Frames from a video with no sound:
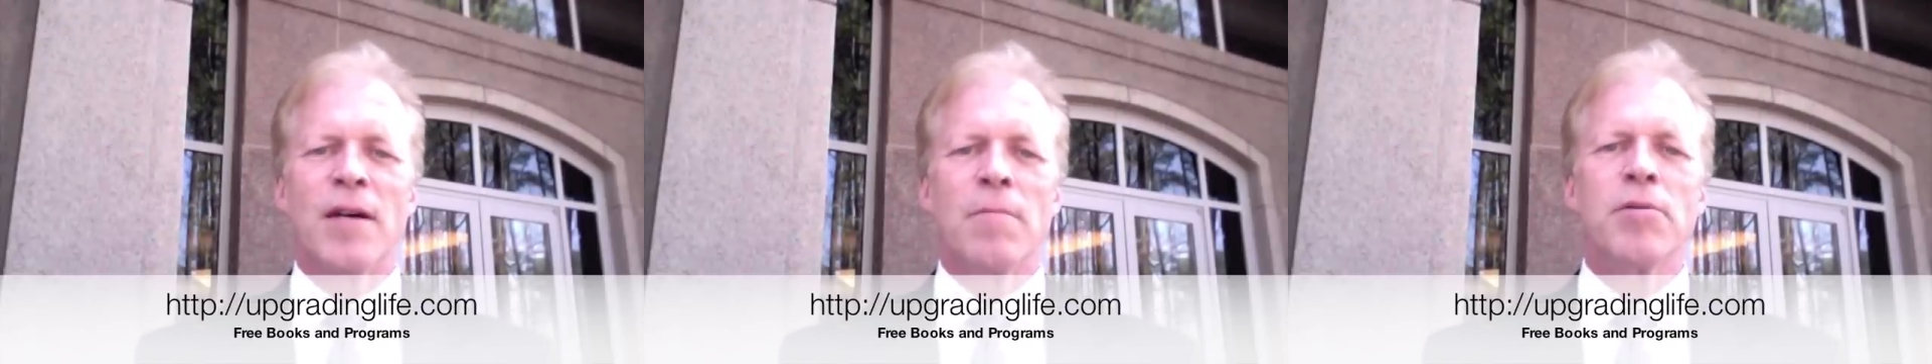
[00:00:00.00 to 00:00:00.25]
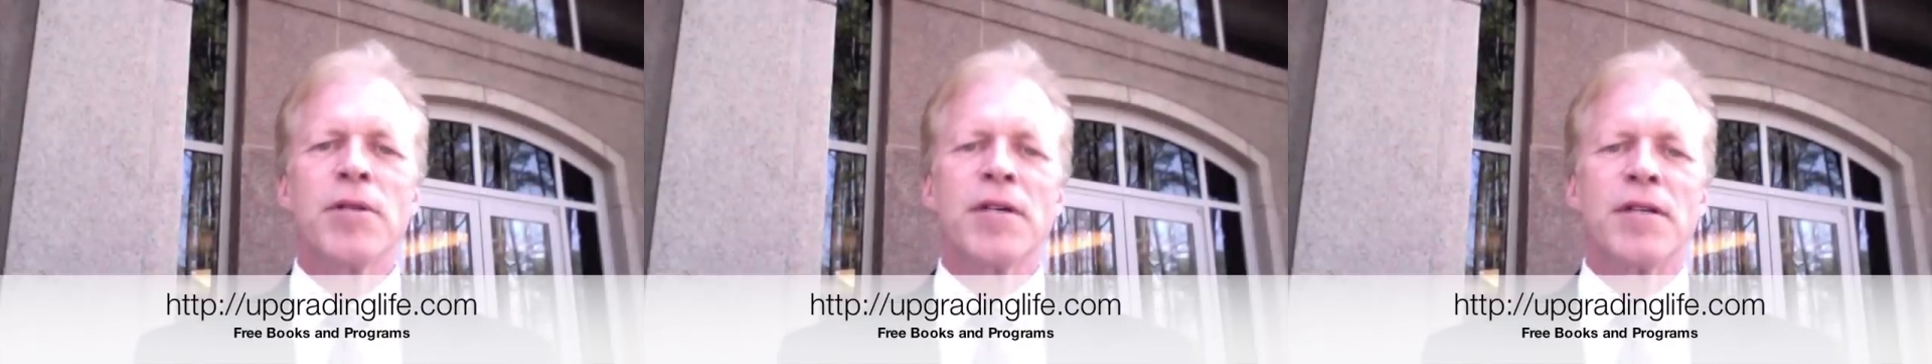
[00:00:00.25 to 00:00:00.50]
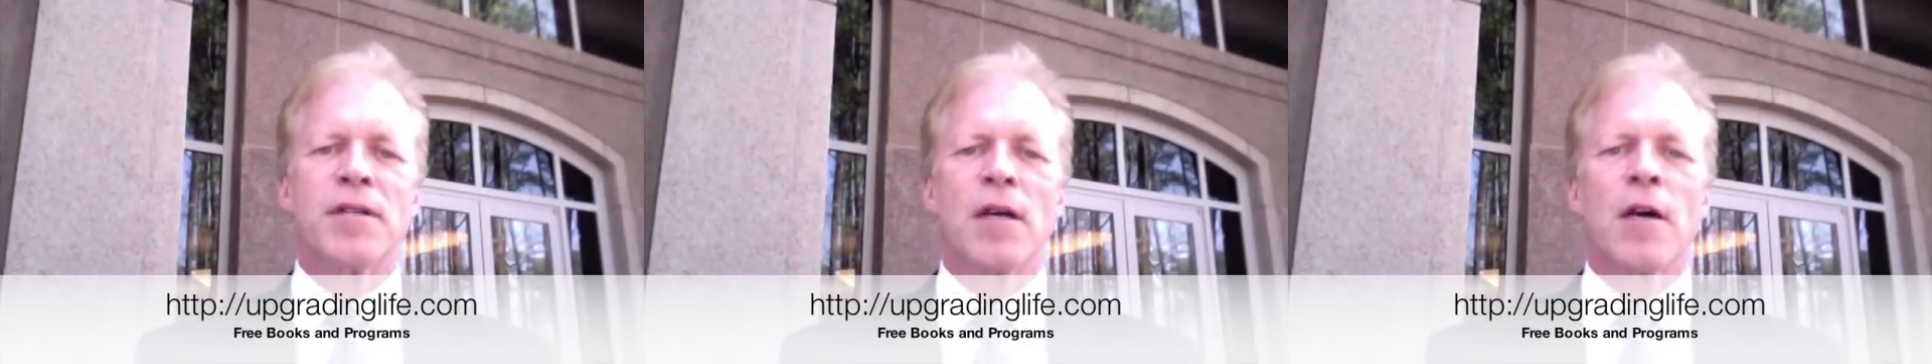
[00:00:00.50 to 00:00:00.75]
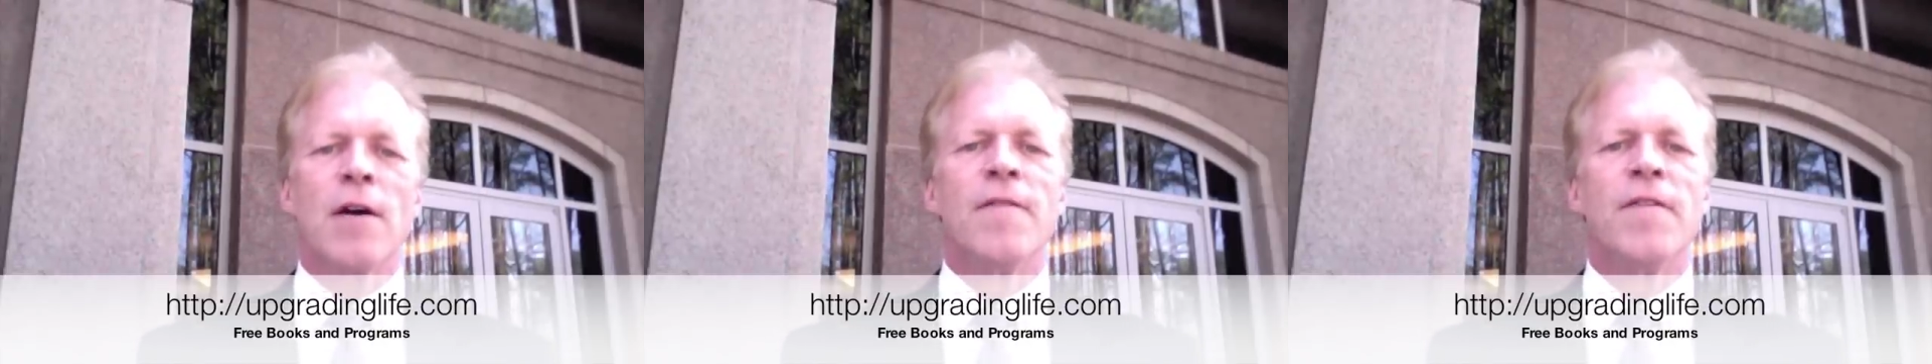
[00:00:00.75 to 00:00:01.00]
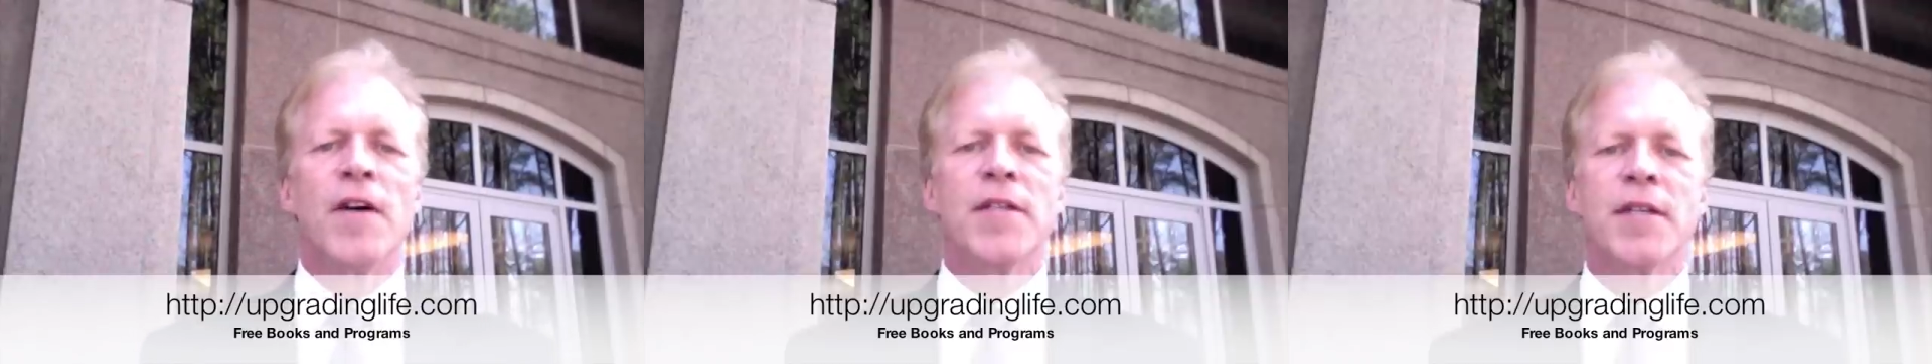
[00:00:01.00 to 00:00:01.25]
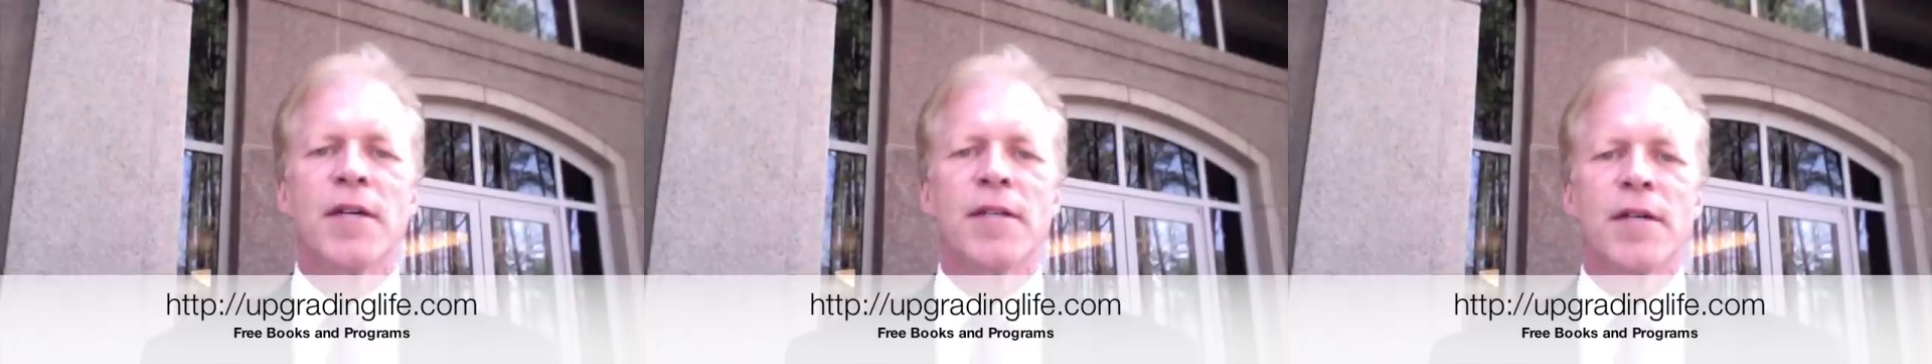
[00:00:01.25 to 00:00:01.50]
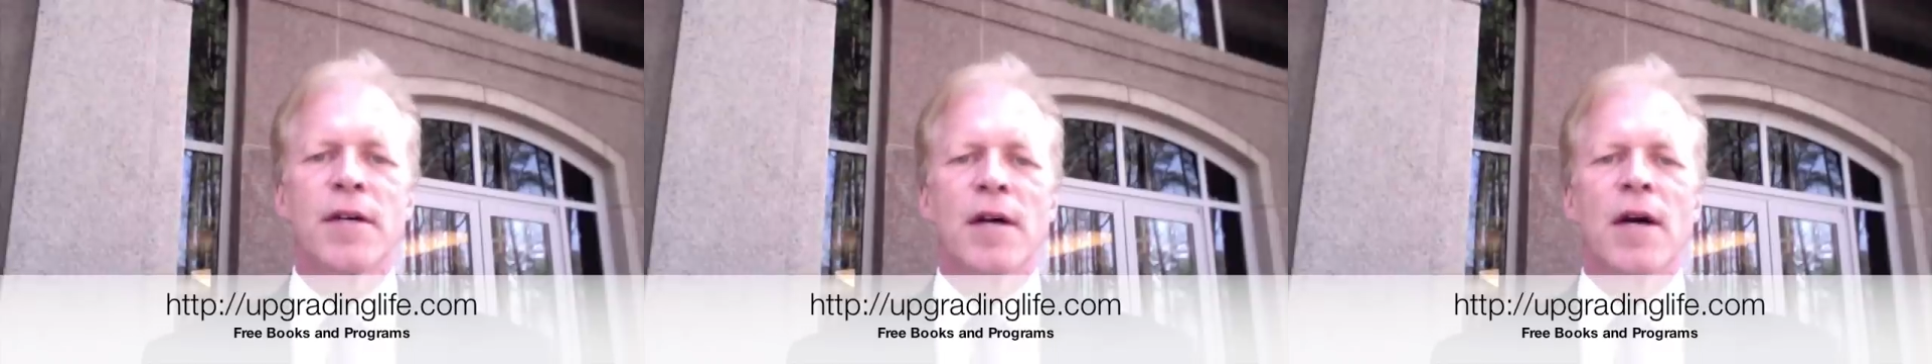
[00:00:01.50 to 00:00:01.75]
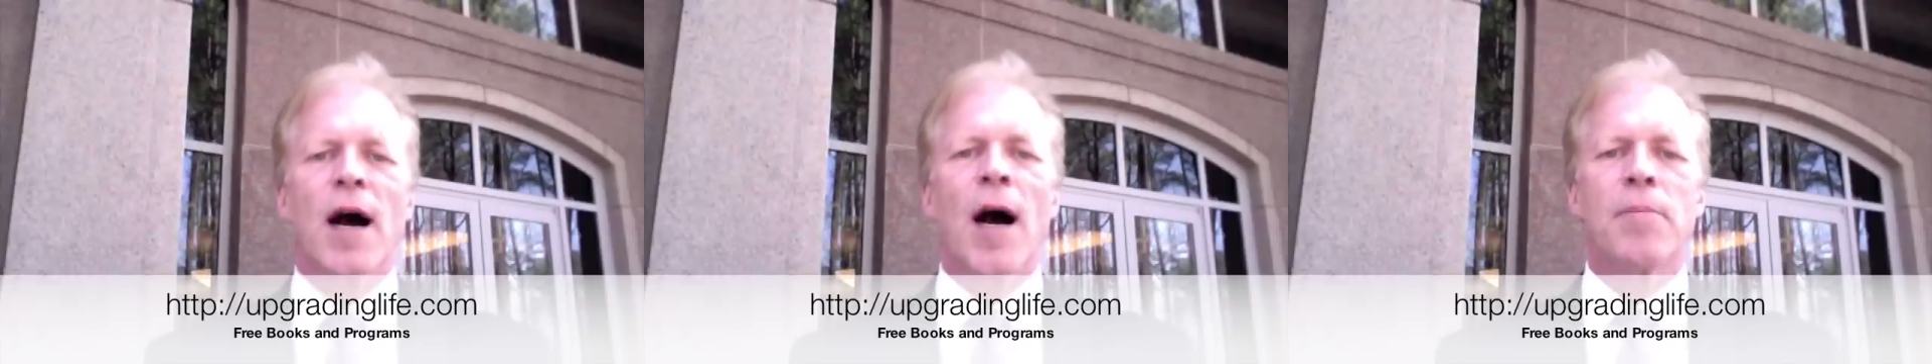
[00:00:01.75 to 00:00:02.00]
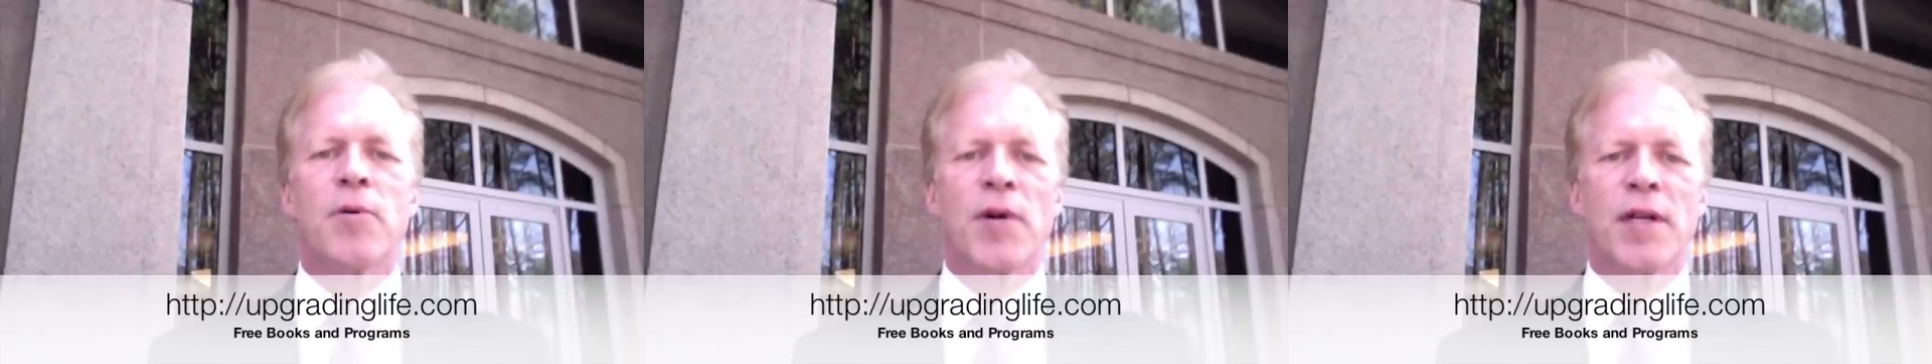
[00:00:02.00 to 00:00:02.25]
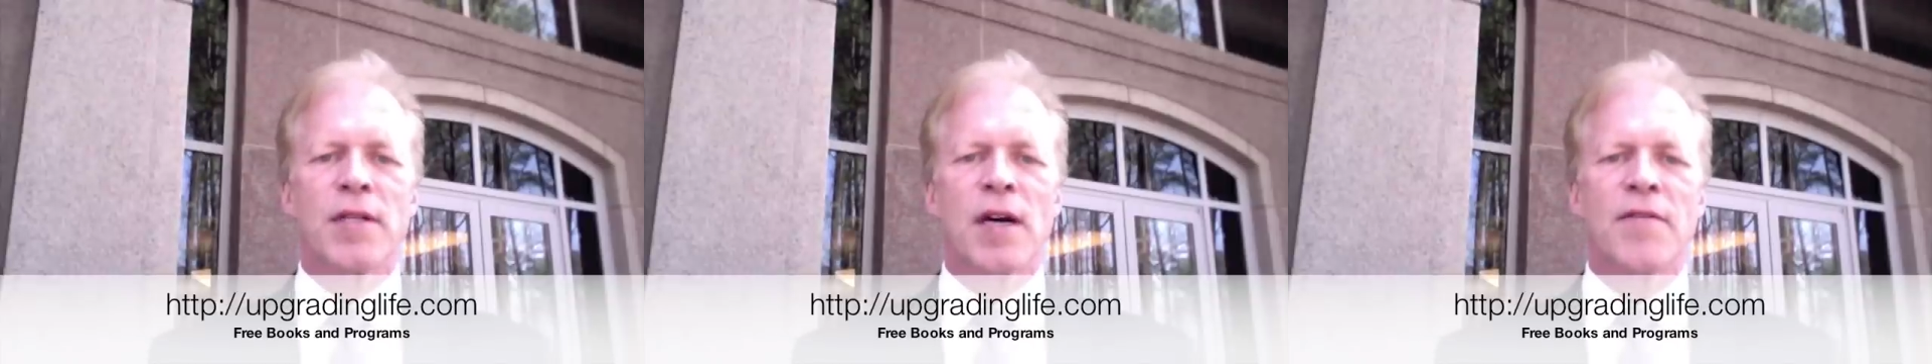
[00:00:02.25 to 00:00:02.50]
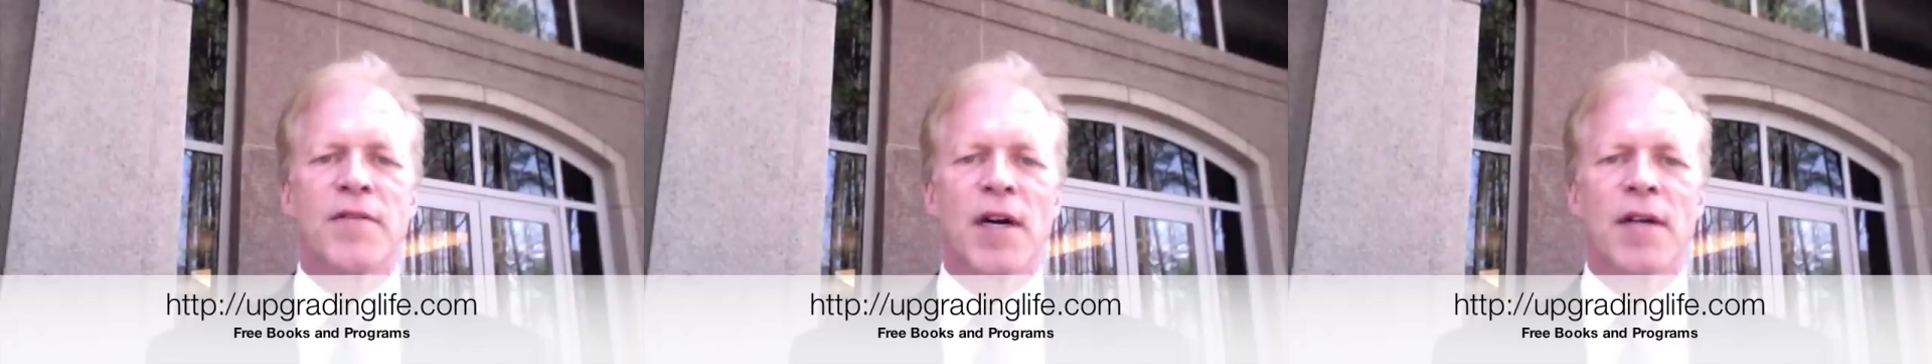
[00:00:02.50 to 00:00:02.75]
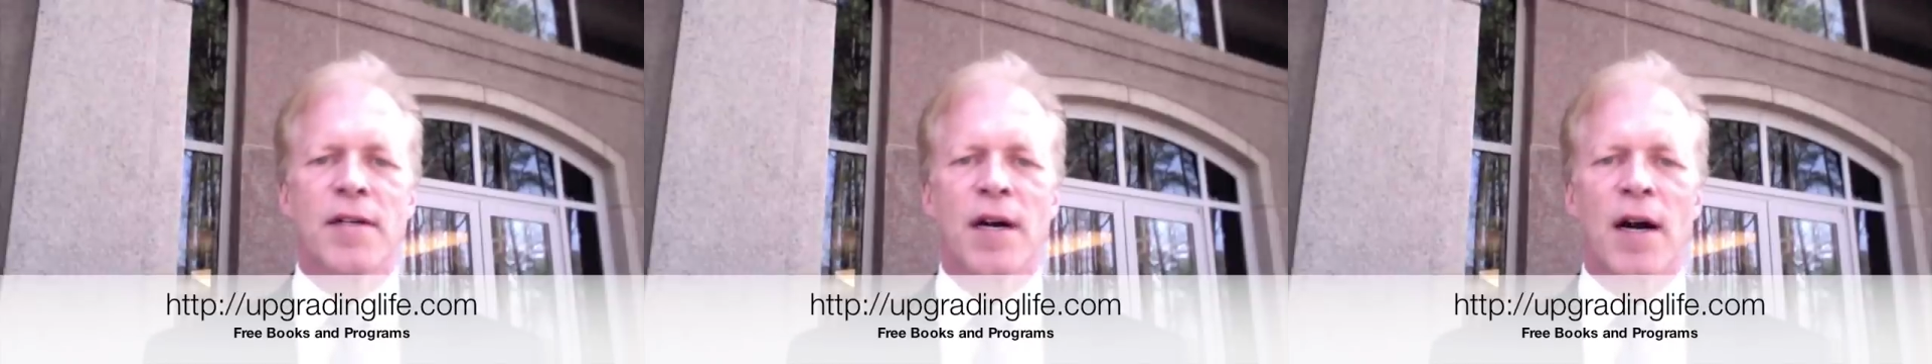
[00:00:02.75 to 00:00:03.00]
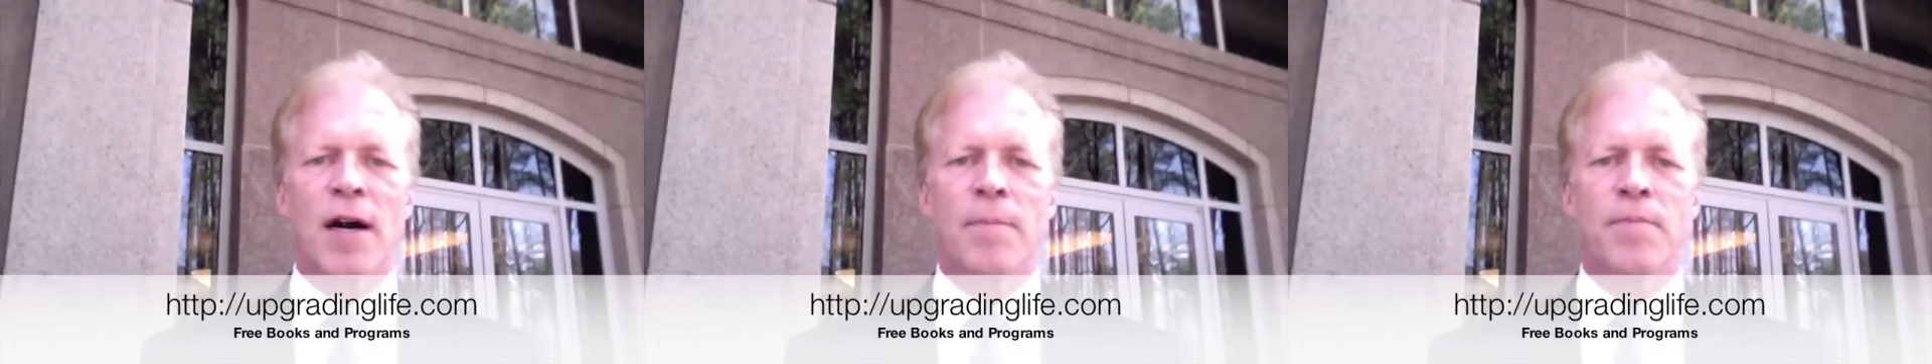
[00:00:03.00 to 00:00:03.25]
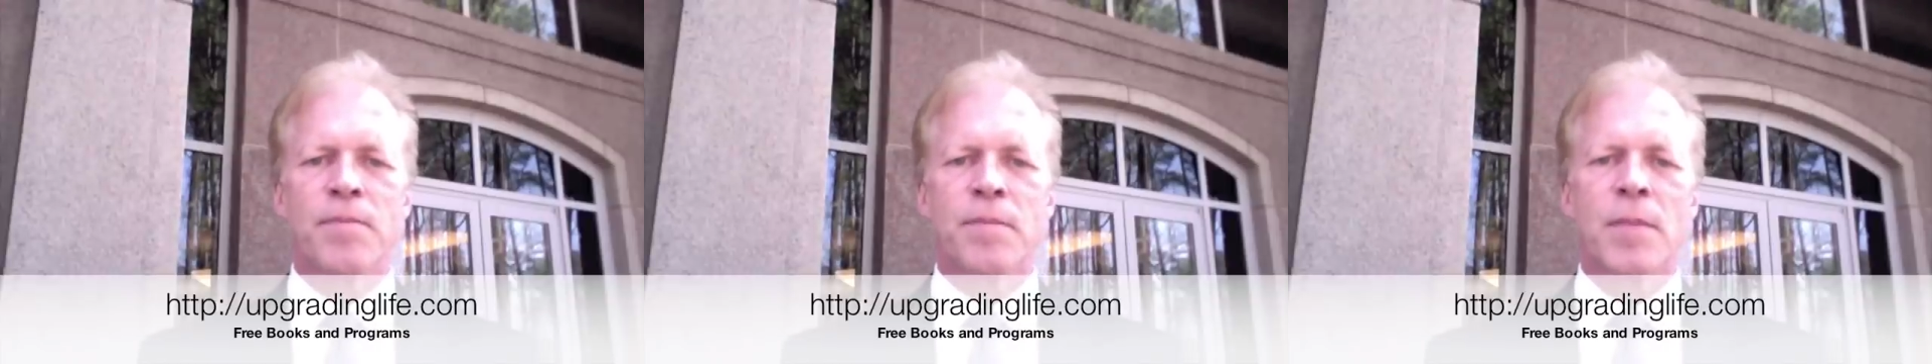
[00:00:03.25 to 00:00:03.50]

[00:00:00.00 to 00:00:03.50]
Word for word: Please visit upgradinglife.com,